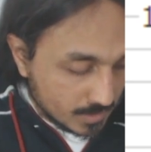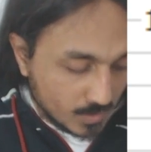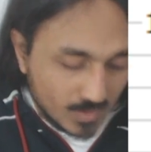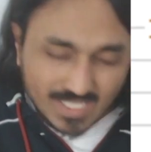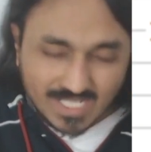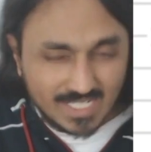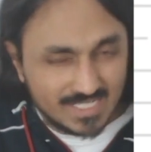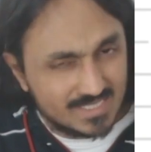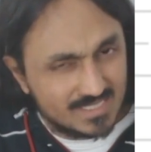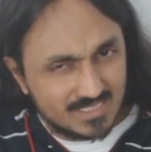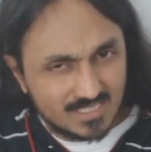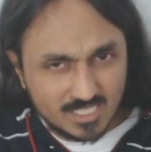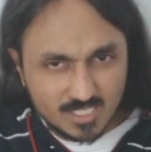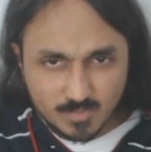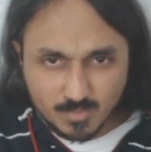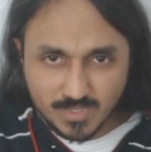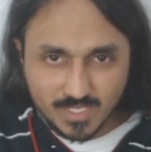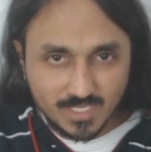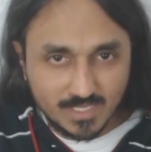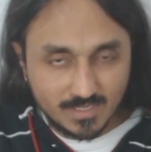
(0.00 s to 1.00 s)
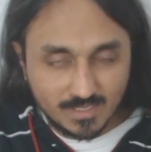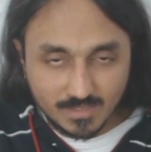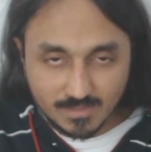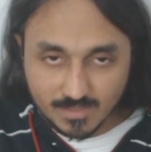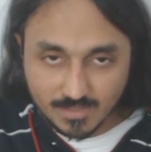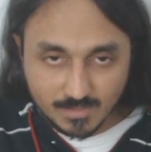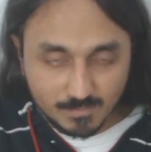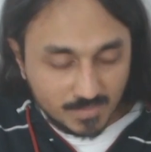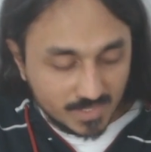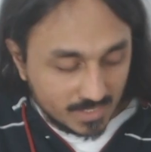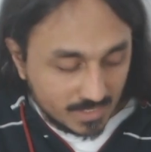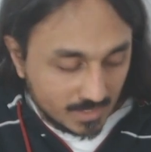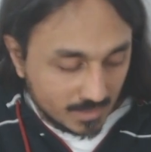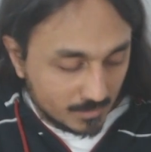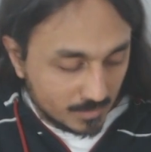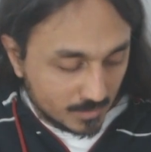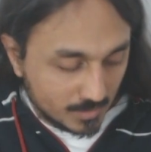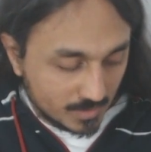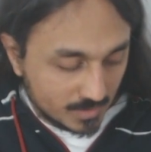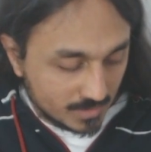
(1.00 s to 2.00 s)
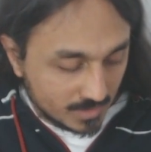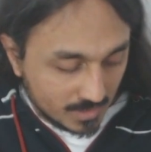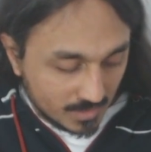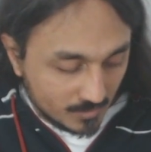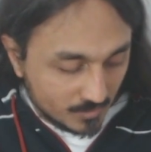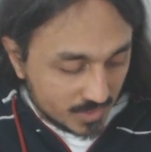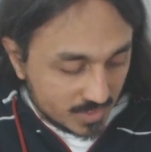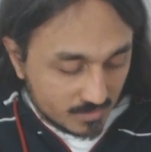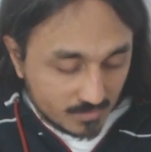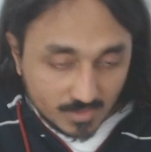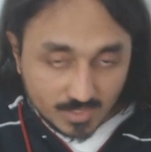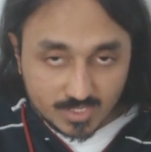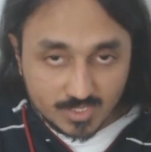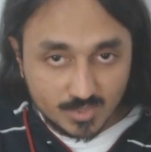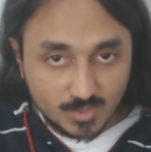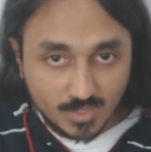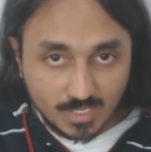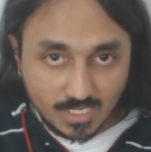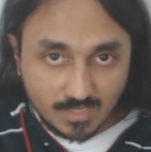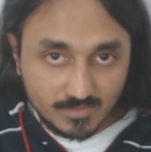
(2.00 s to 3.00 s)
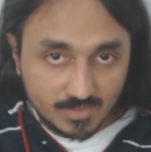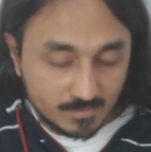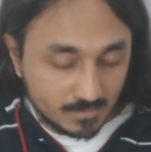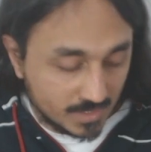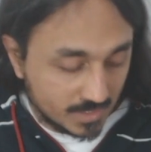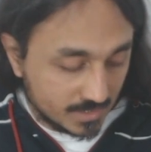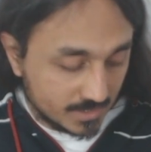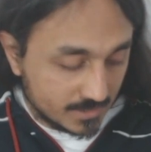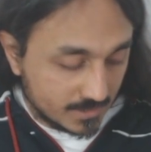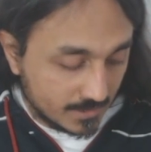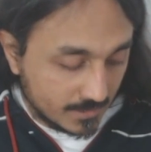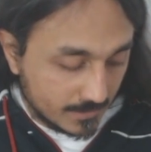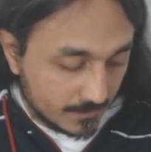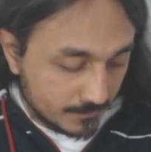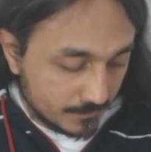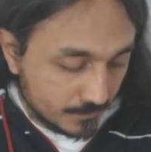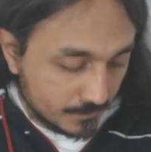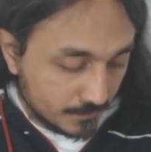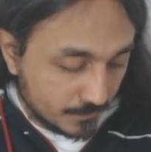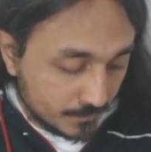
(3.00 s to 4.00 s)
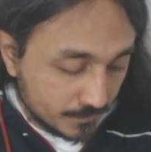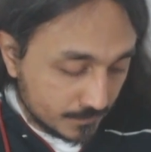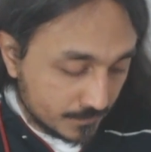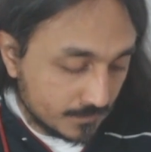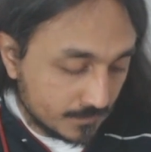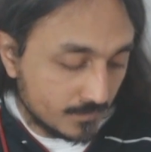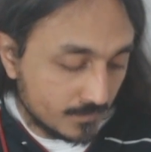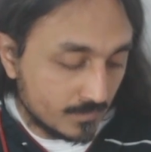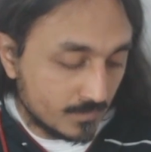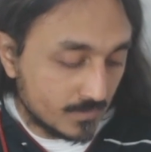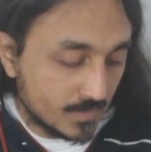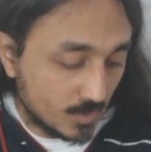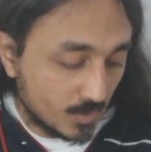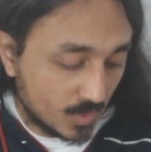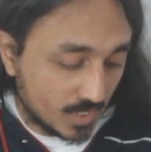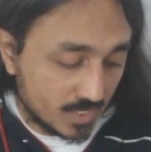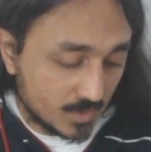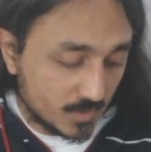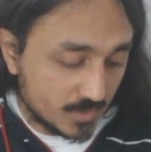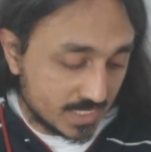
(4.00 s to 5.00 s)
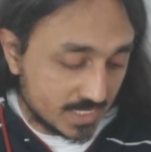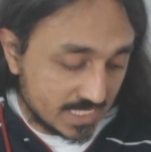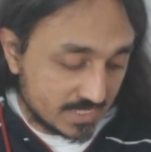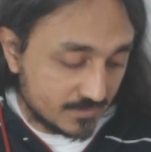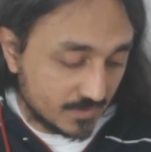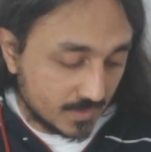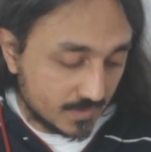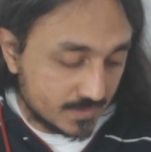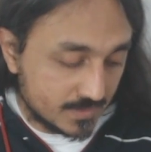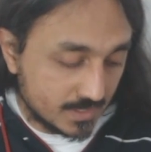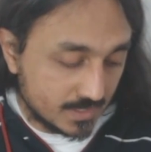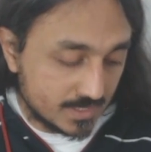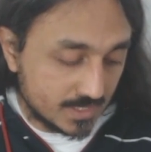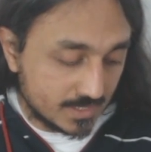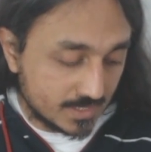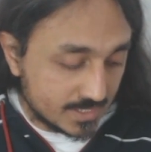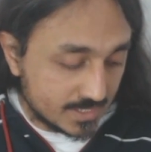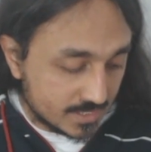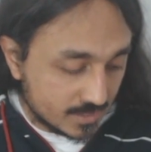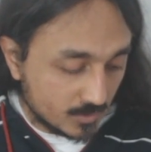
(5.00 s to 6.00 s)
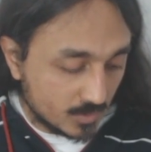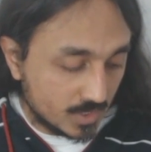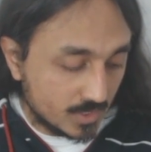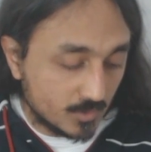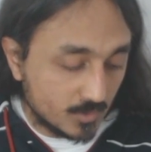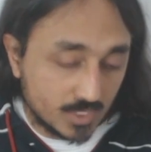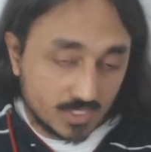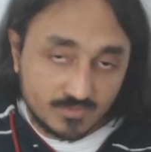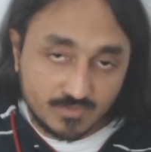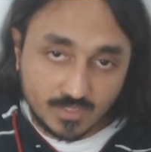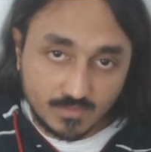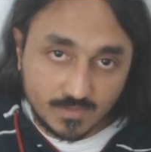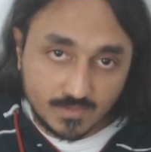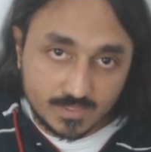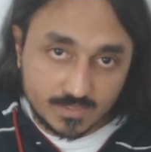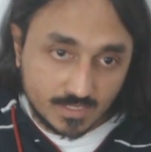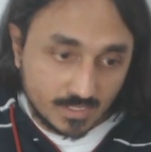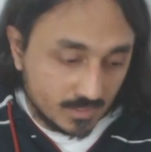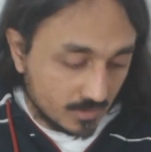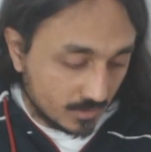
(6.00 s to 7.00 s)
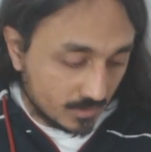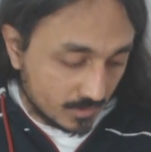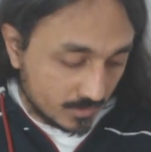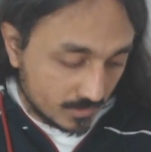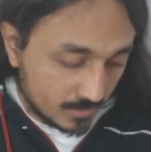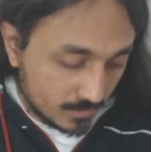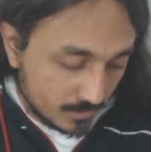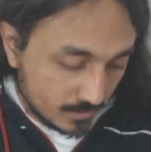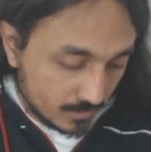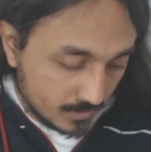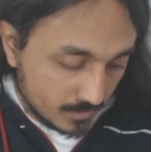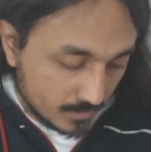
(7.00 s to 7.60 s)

you can adjust the speed depending upon which version you have in mind. Yeah, you can do the 6 5 6 and then slowly go to 5 and 3, or